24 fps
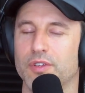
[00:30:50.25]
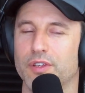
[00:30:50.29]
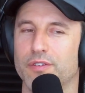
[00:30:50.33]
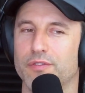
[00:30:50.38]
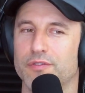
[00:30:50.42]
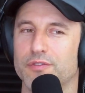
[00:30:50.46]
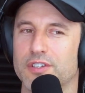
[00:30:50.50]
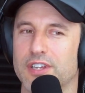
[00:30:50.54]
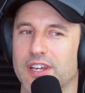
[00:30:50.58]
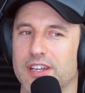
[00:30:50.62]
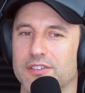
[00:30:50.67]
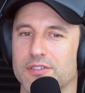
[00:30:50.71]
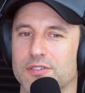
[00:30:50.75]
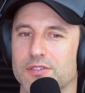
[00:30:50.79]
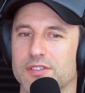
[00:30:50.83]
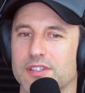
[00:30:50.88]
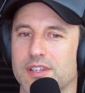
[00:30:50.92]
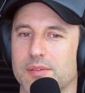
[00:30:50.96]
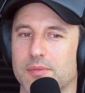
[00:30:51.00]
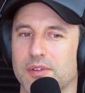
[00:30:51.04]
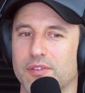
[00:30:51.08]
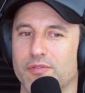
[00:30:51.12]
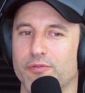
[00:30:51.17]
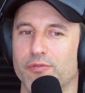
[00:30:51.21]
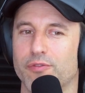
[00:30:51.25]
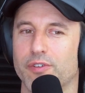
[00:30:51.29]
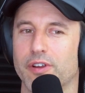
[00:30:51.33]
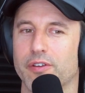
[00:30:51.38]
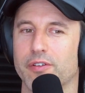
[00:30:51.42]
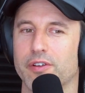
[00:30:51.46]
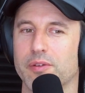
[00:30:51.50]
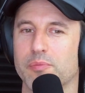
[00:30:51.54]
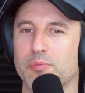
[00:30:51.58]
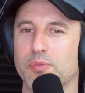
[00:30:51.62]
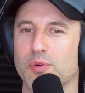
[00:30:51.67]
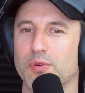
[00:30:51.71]
You've touched on something
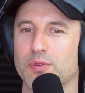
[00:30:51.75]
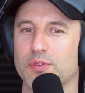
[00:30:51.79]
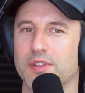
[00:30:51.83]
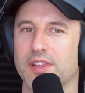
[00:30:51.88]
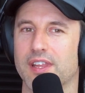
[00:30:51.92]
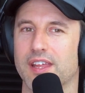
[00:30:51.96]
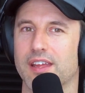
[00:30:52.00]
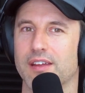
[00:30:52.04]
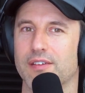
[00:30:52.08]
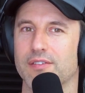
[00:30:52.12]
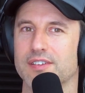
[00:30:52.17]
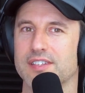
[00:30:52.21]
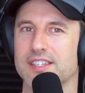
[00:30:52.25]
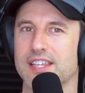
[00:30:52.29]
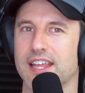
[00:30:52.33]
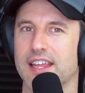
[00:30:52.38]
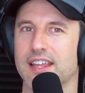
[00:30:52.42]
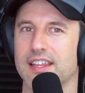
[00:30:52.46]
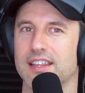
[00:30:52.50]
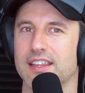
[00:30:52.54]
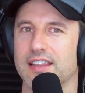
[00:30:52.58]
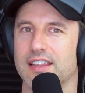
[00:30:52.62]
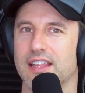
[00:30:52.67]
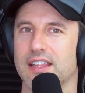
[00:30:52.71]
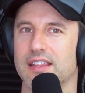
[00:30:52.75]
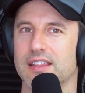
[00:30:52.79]
very important there, is that